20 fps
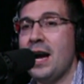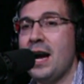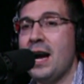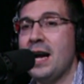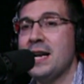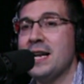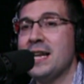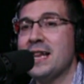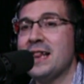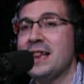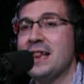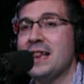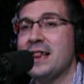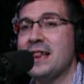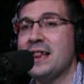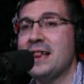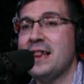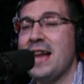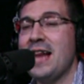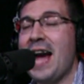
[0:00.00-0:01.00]

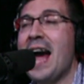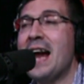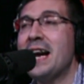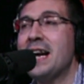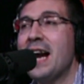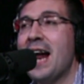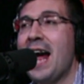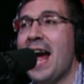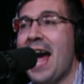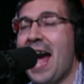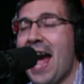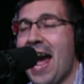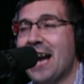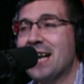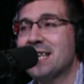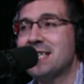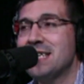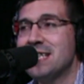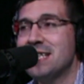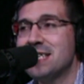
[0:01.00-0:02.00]
And that
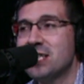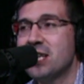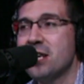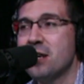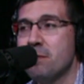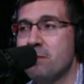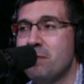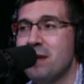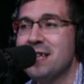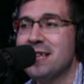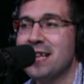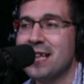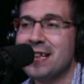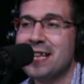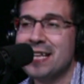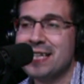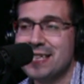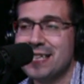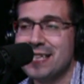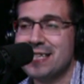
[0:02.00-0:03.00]
act is going to be the
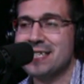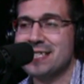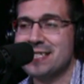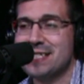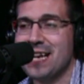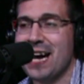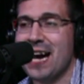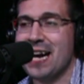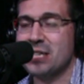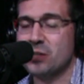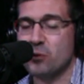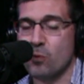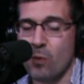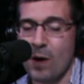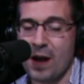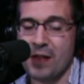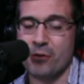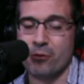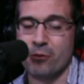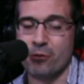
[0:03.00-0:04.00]
thing that decides
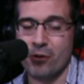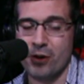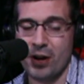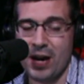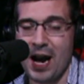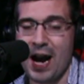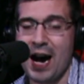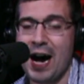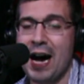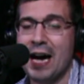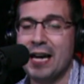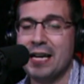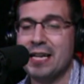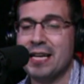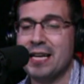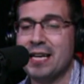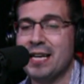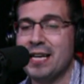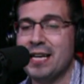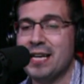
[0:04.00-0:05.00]
whether or not
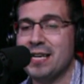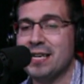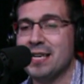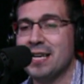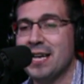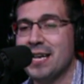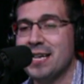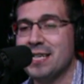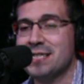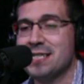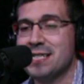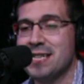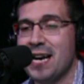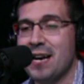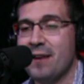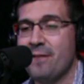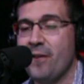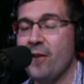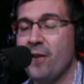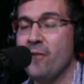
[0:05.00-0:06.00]
he is an
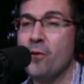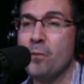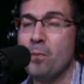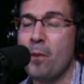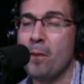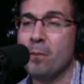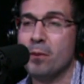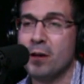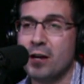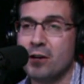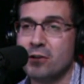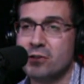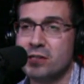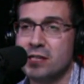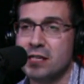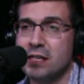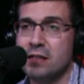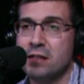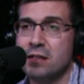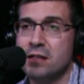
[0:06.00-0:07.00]
NFL football player
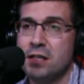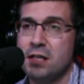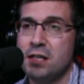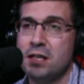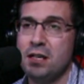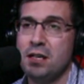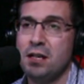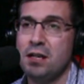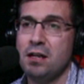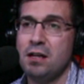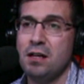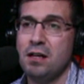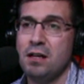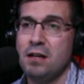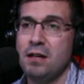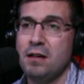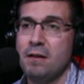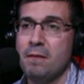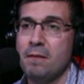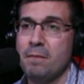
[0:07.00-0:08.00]
still.
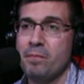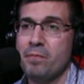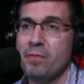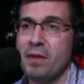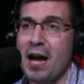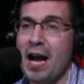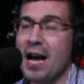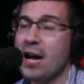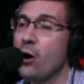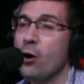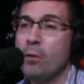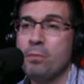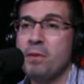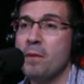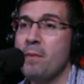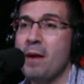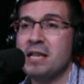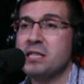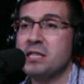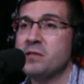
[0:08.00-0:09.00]
I hope
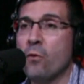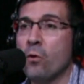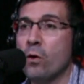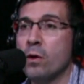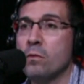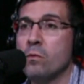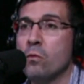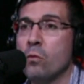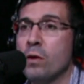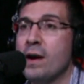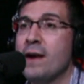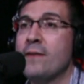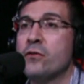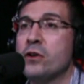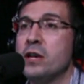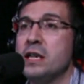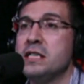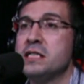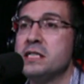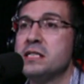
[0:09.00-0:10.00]
the best for him,
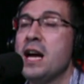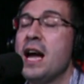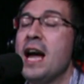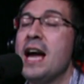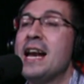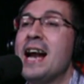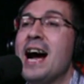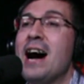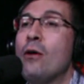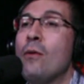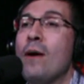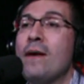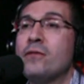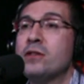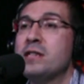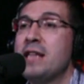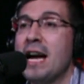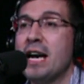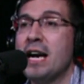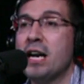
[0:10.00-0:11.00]
whatever it is. And
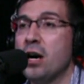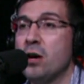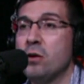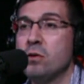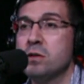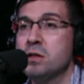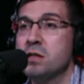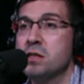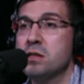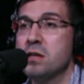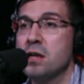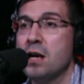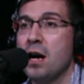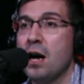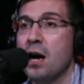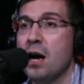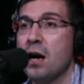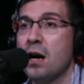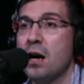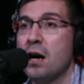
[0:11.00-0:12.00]
however that goes,
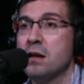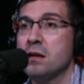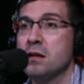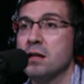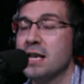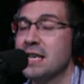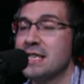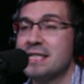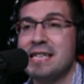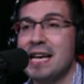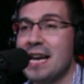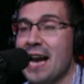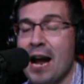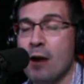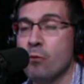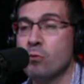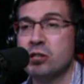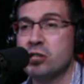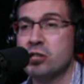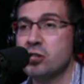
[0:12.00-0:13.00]
like I said,
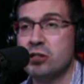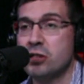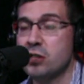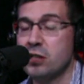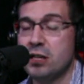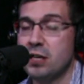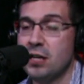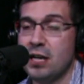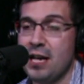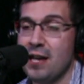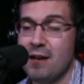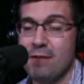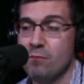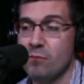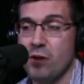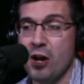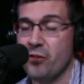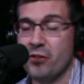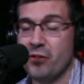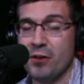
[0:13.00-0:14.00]
I wish
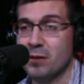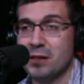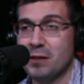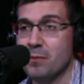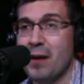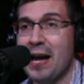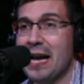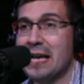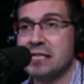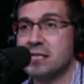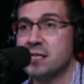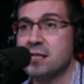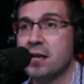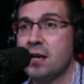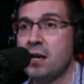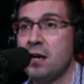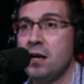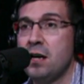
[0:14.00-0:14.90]
him nothing but the best.